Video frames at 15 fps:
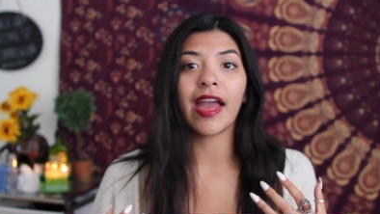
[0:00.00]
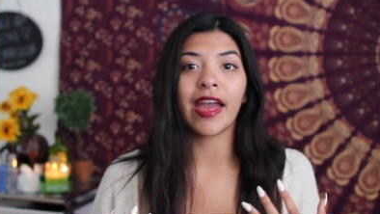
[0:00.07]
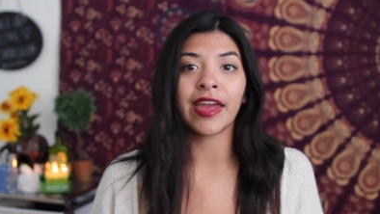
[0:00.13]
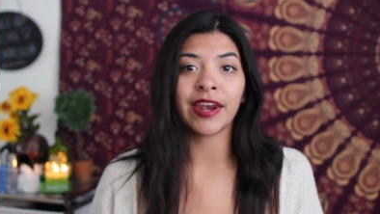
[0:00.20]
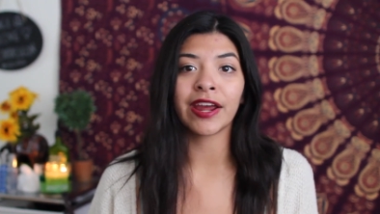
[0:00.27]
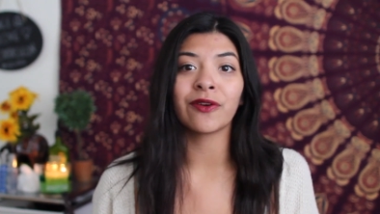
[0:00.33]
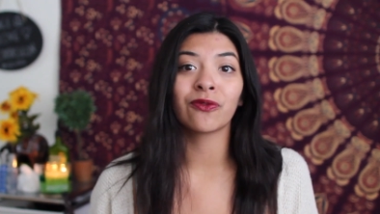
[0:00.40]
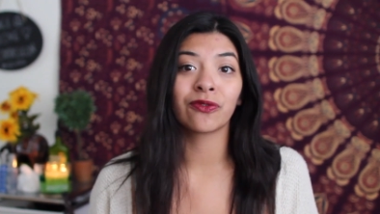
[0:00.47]

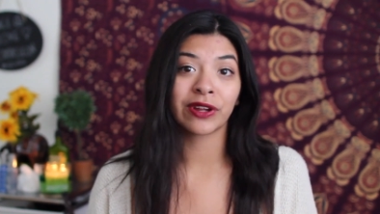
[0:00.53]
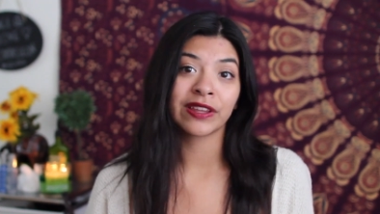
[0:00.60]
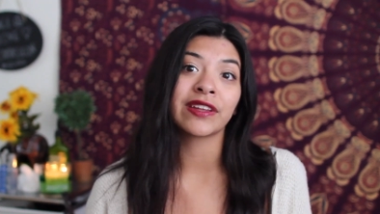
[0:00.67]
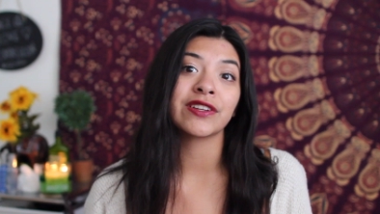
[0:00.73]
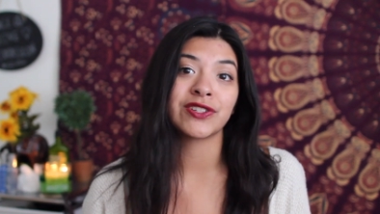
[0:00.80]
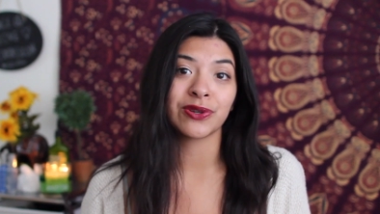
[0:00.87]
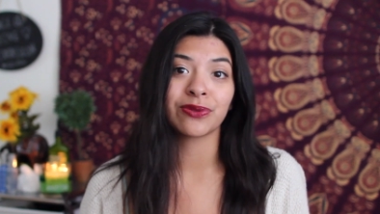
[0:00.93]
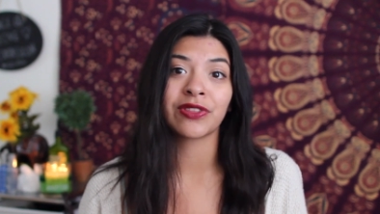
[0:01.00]
And I
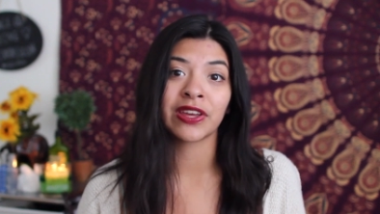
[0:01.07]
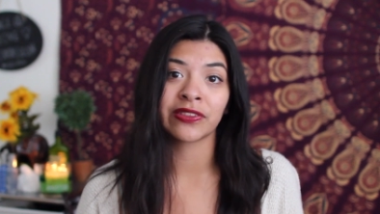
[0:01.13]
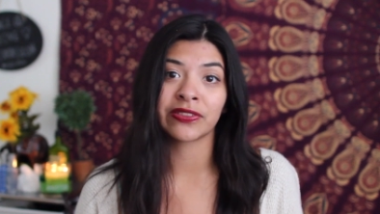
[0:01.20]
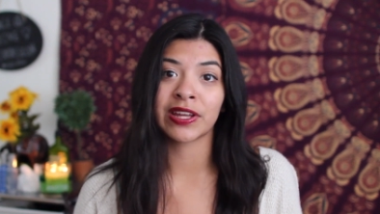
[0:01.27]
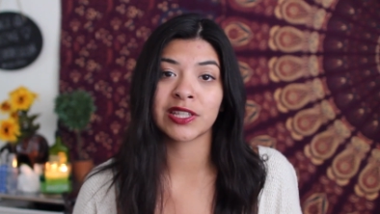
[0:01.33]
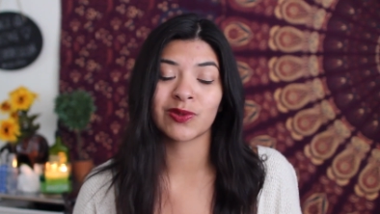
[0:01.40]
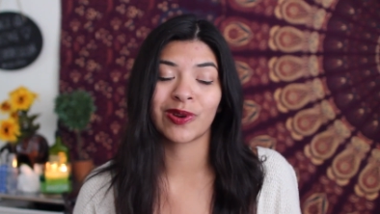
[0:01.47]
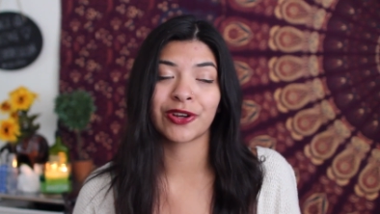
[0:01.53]
really do think
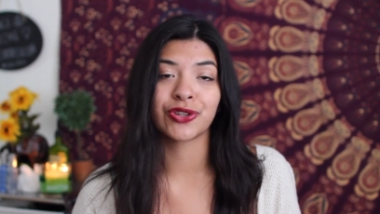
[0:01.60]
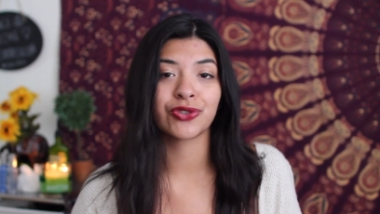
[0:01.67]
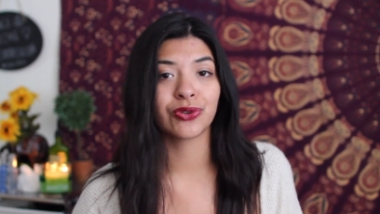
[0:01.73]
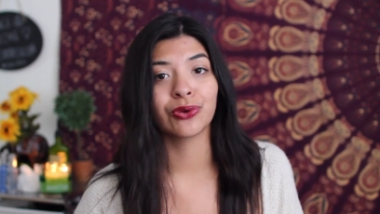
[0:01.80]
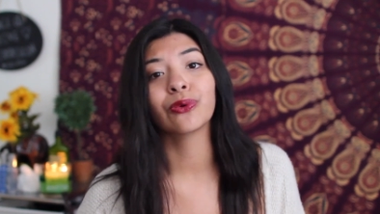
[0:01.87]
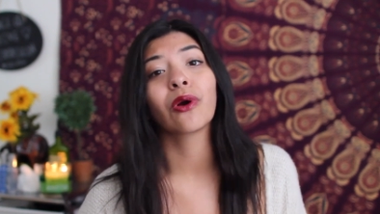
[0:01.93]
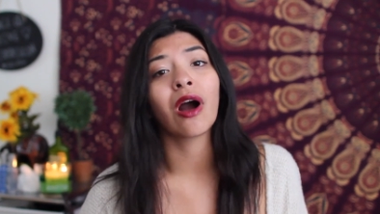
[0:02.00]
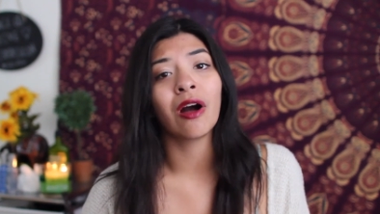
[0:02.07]
that's where
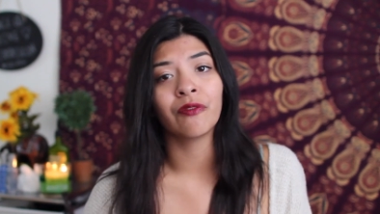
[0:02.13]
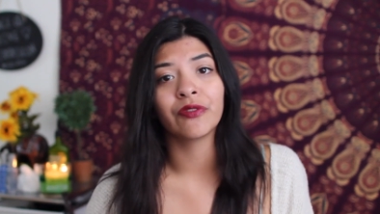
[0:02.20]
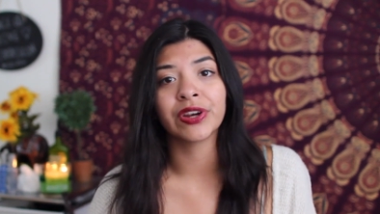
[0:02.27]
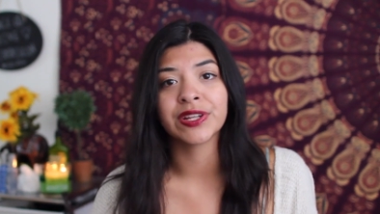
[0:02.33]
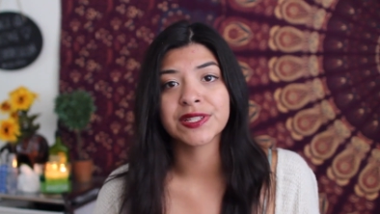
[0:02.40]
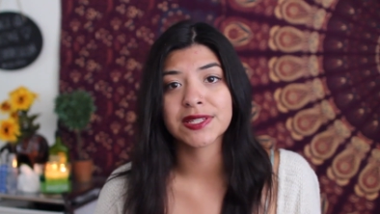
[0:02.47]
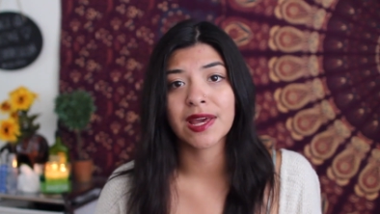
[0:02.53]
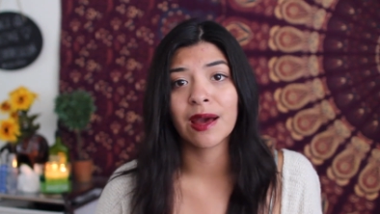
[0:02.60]
true
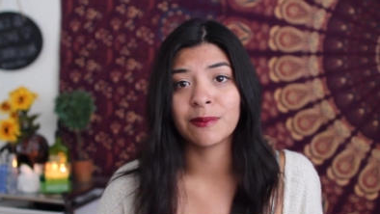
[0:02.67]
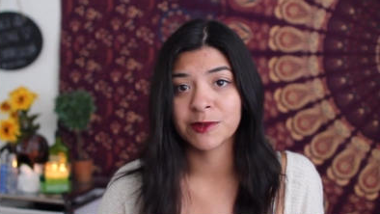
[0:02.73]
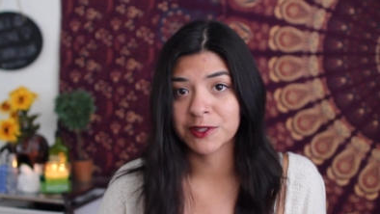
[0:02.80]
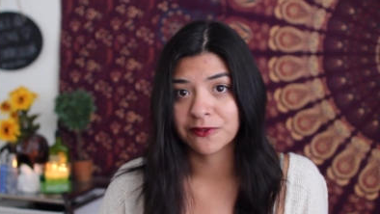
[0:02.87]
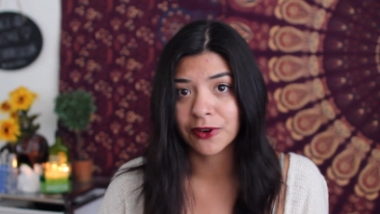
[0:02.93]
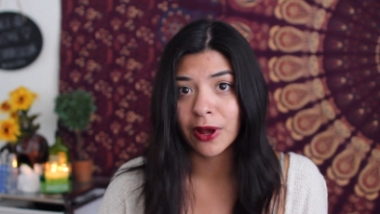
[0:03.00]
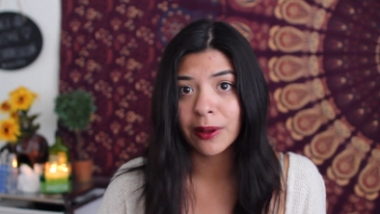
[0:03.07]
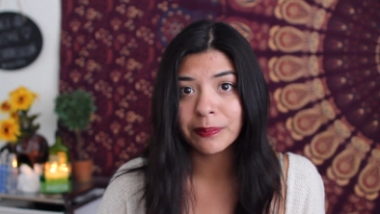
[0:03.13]
confidence
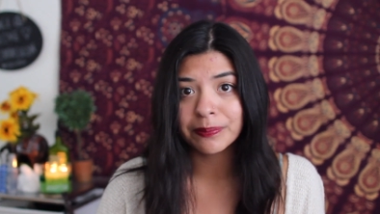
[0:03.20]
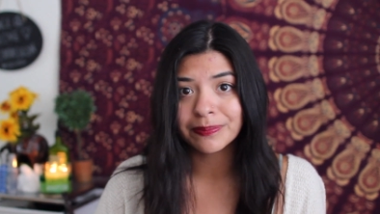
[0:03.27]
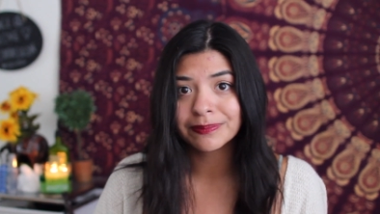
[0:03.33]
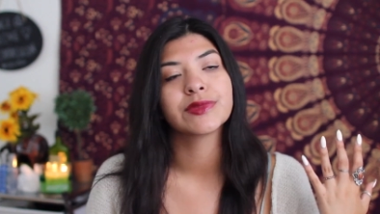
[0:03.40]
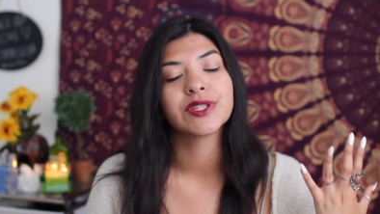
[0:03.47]
comes from.